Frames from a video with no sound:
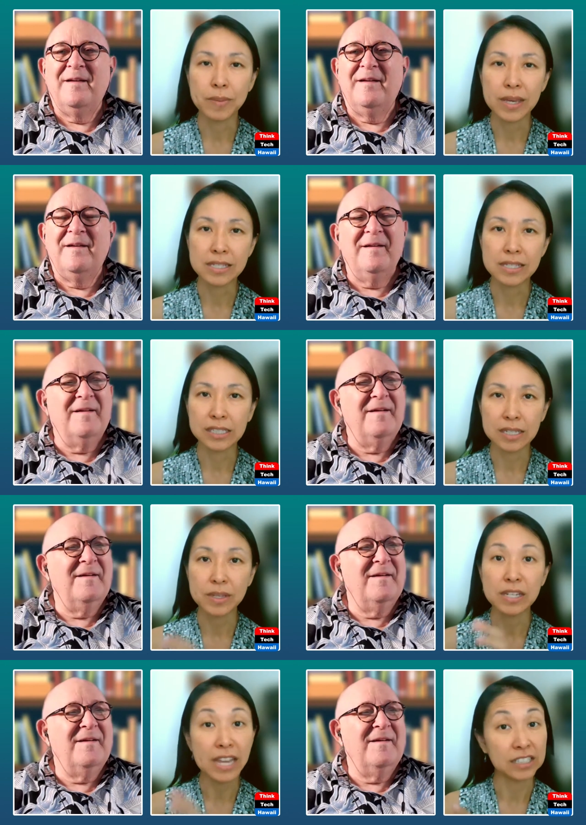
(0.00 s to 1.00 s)
Speaker 1: would basically
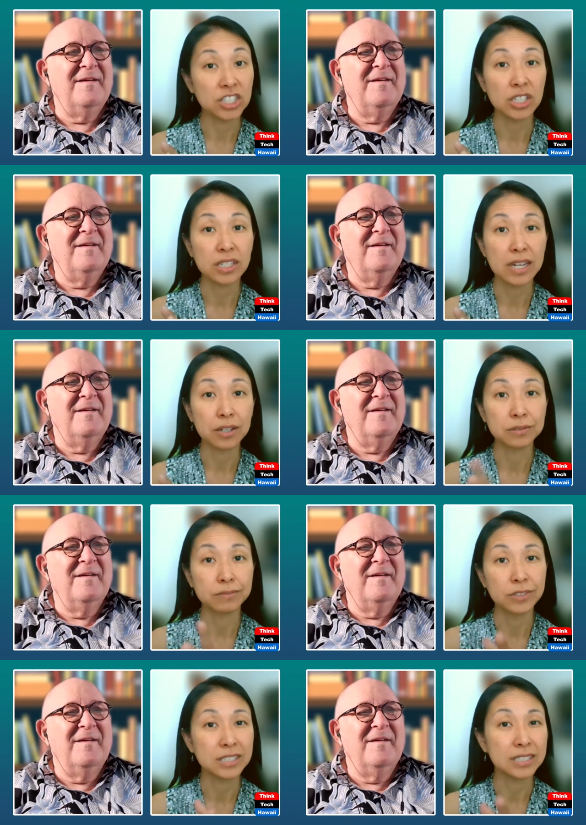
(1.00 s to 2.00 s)
be negligent now,
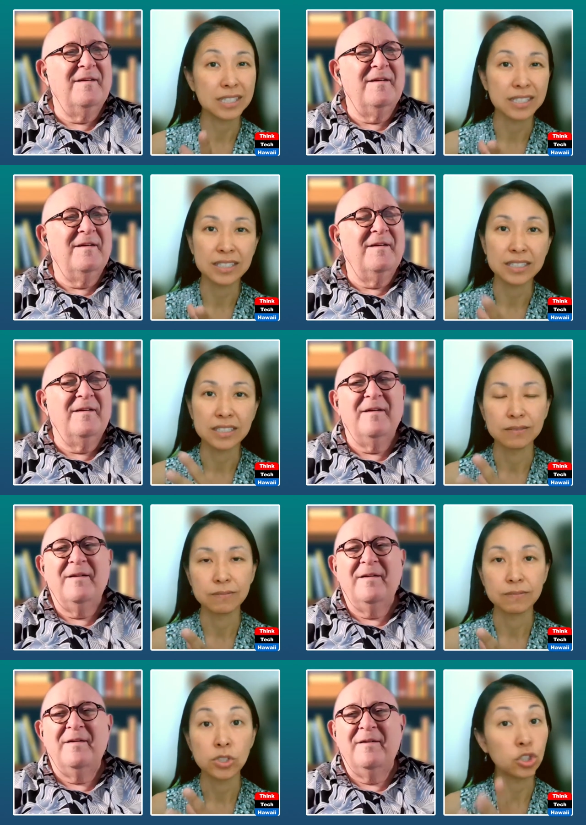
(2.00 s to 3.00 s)
which is like
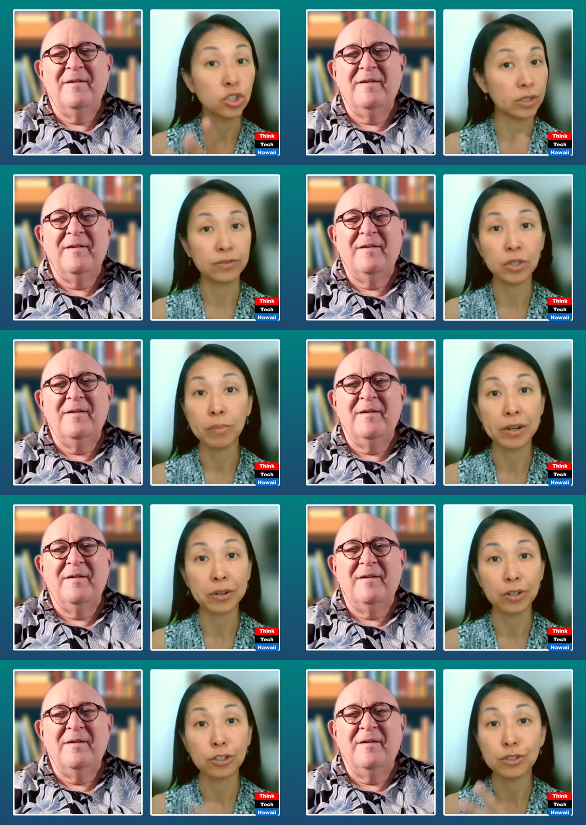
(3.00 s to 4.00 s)
you should have known
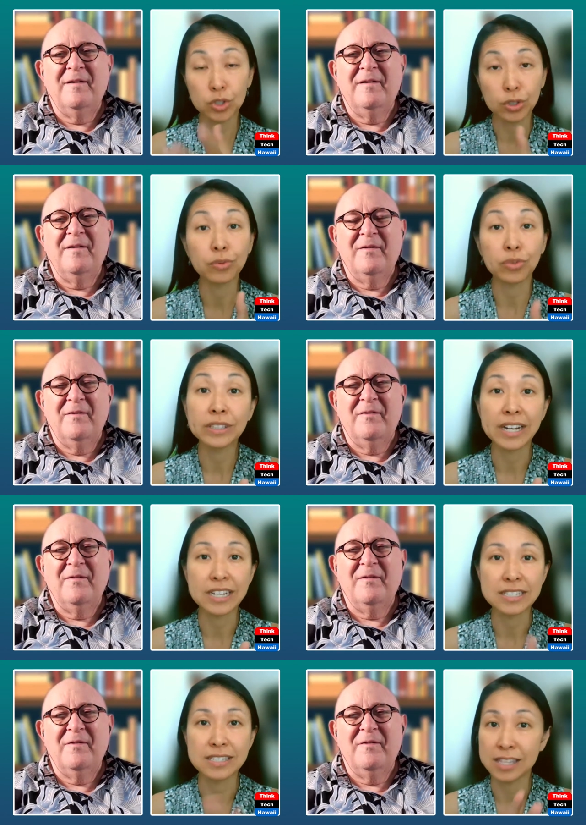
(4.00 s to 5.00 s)
better, or you should have
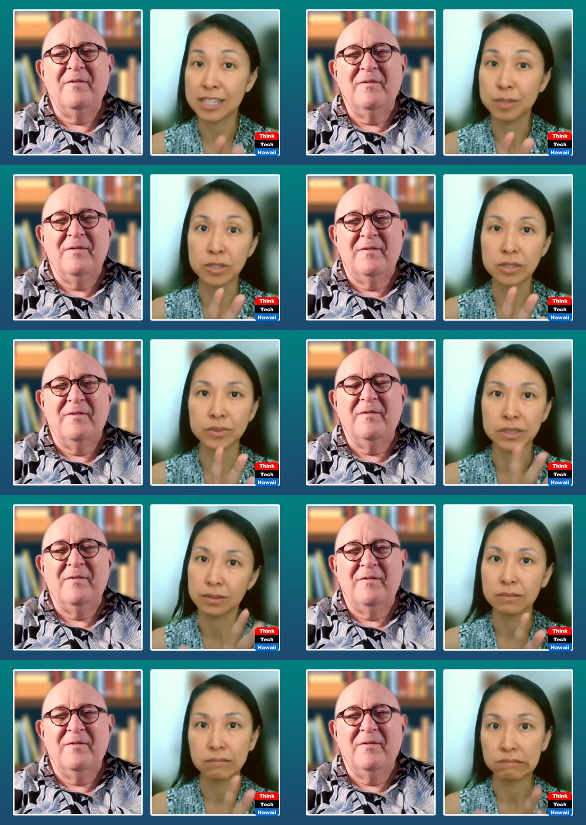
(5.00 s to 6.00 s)
realized that this person was
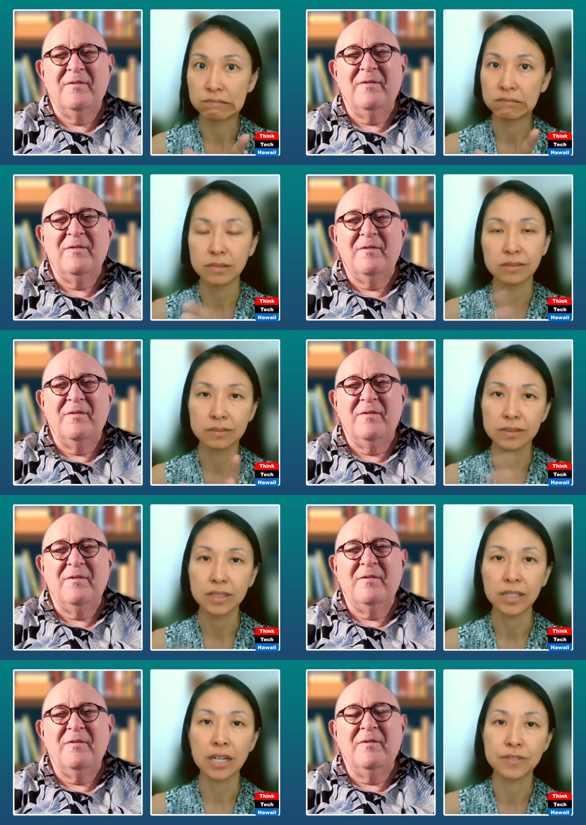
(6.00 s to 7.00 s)

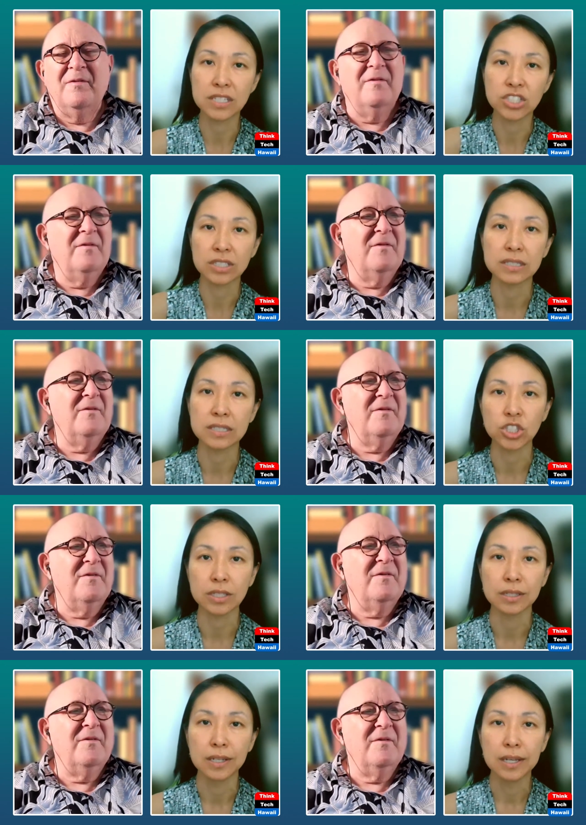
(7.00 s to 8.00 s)
of such a
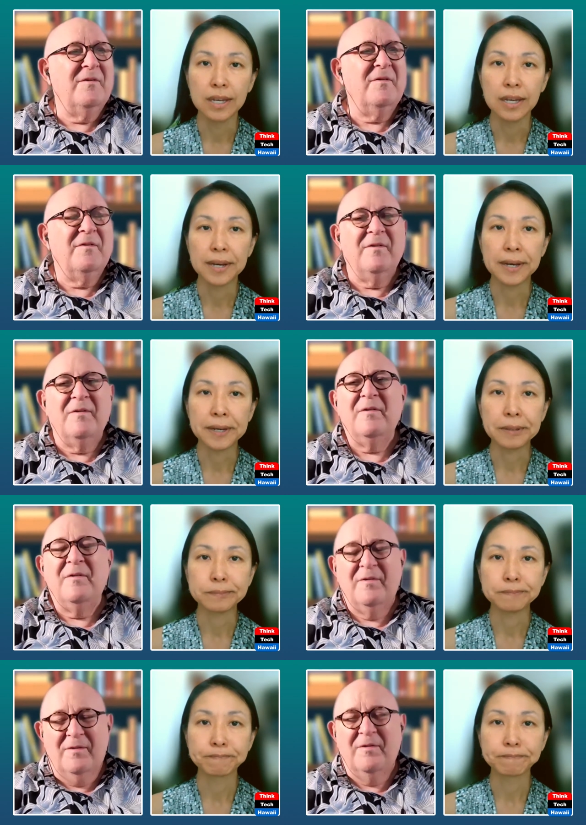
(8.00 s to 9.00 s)
condition.
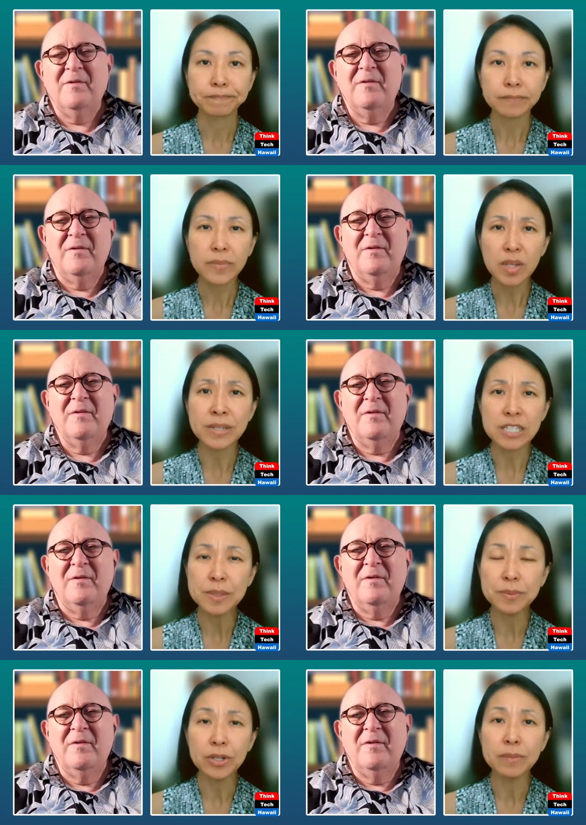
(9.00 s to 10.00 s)
Because
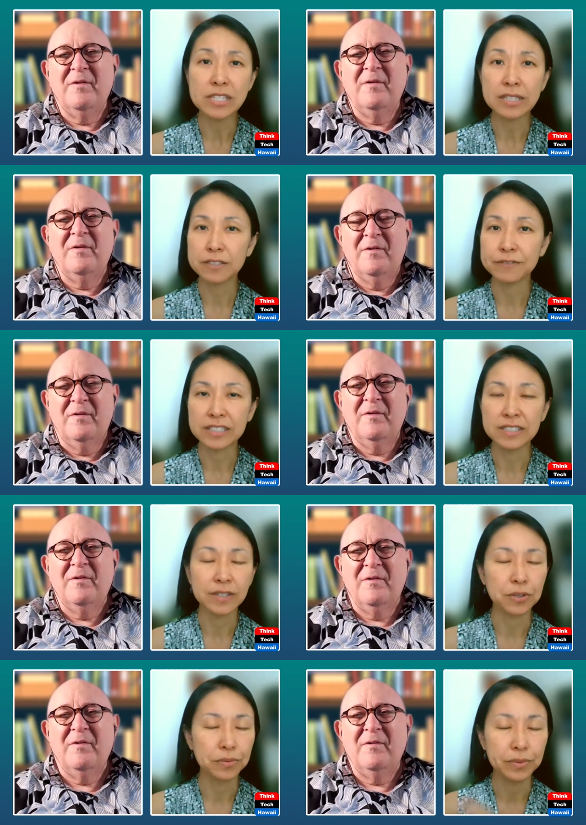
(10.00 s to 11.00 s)
people who are mentally defective
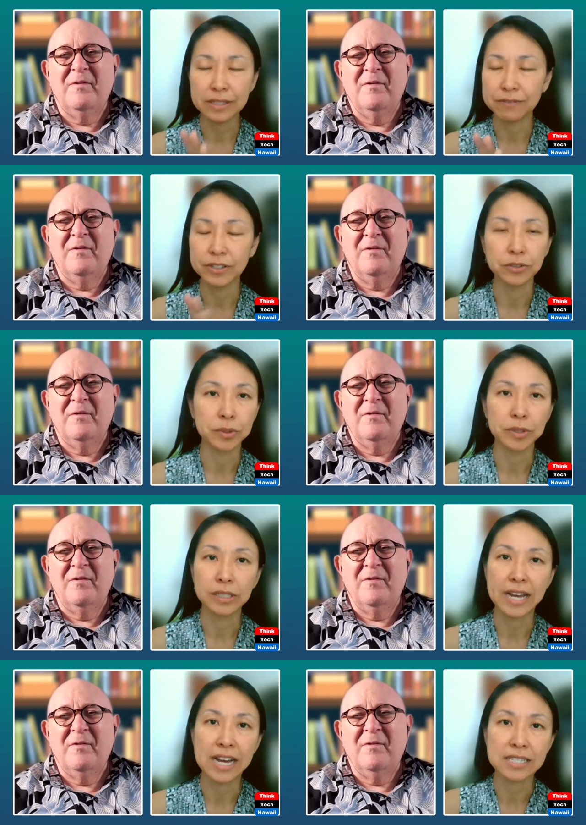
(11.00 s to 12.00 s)
are a really vulnerable
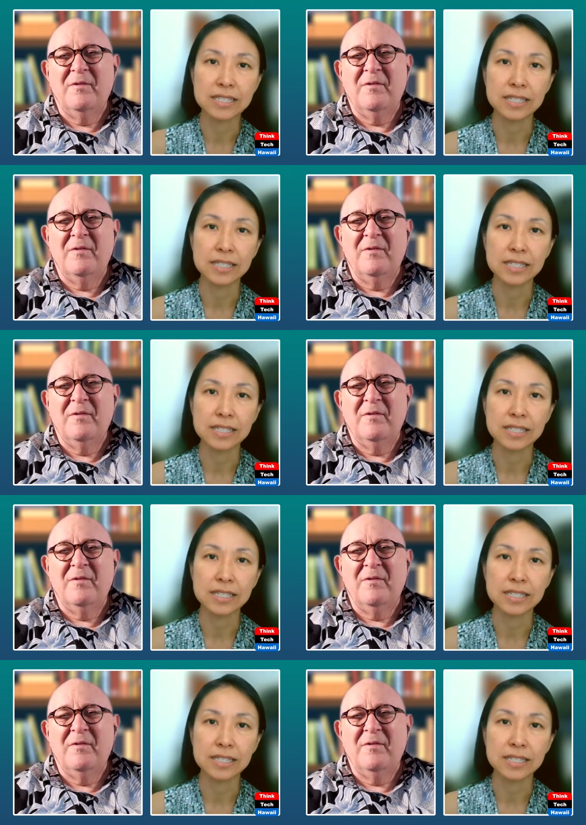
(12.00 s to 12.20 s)
class.